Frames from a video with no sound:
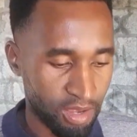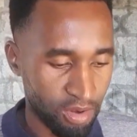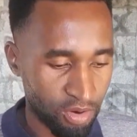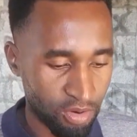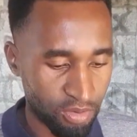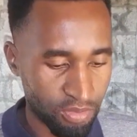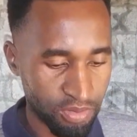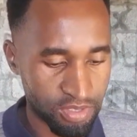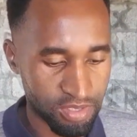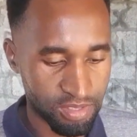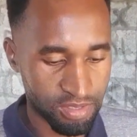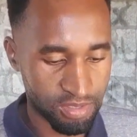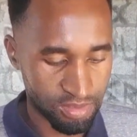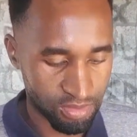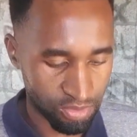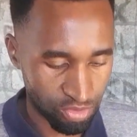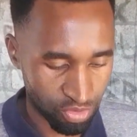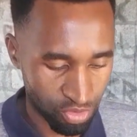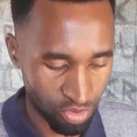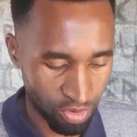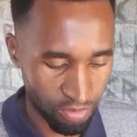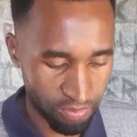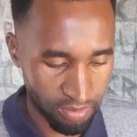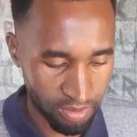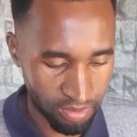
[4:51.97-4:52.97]
always
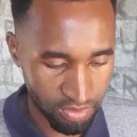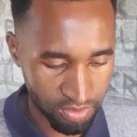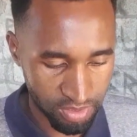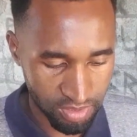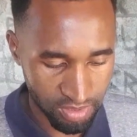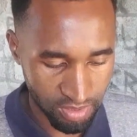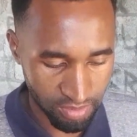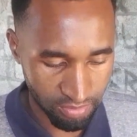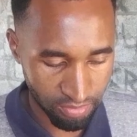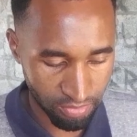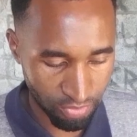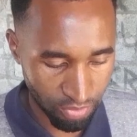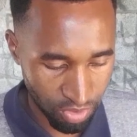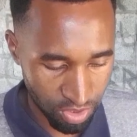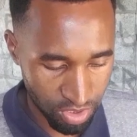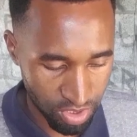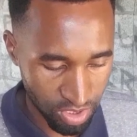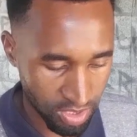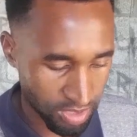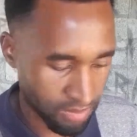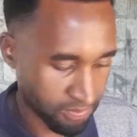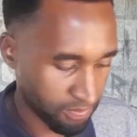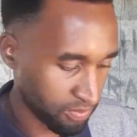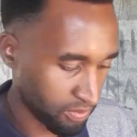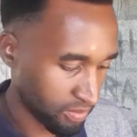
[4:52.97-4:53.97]
drop out some
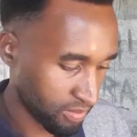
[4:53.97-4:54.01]
water